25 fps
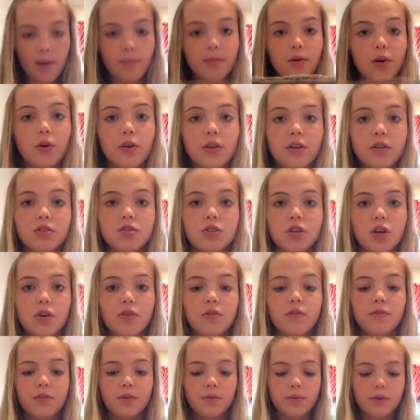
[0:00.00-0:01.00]
I'm going to
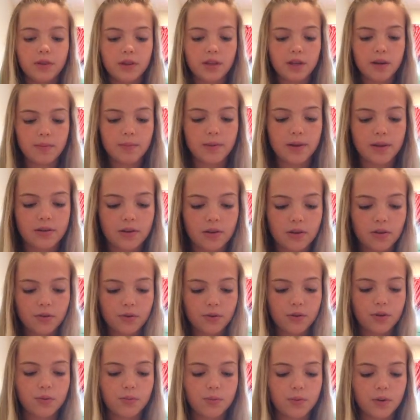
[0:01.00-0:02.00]
start reviewing them and
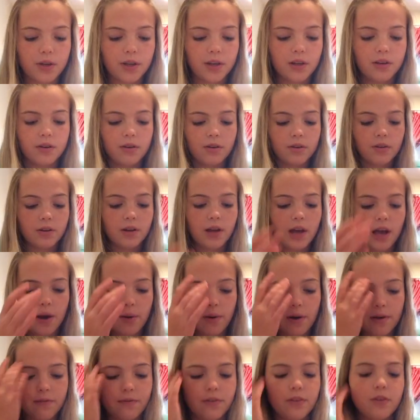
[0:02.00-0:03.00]
telling you like
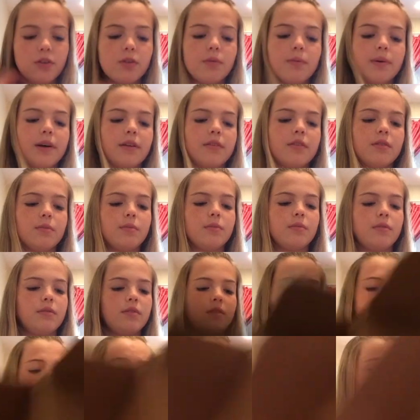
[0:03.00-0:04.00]
how I feel about them
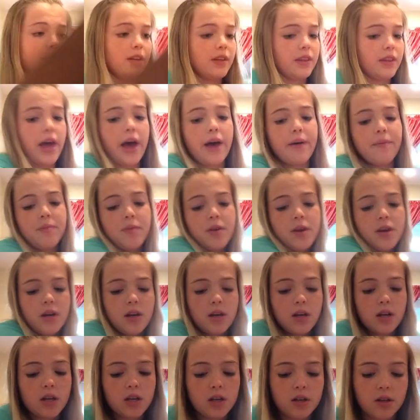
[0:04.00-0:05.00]
and stuff like that.
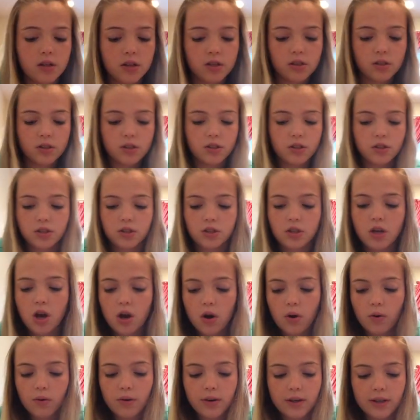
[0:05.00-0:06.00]

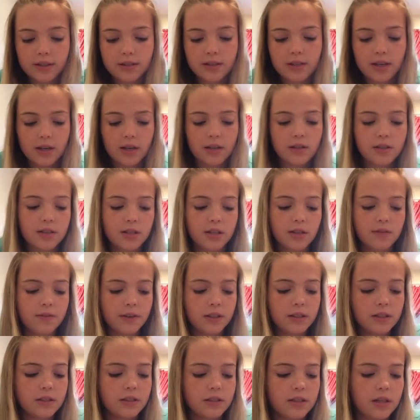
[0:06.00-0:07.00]
So let's get into the
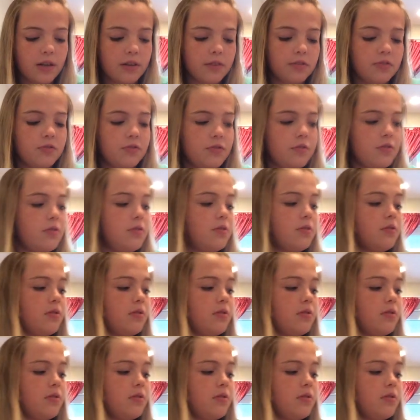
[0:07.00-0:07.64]
fun stuff.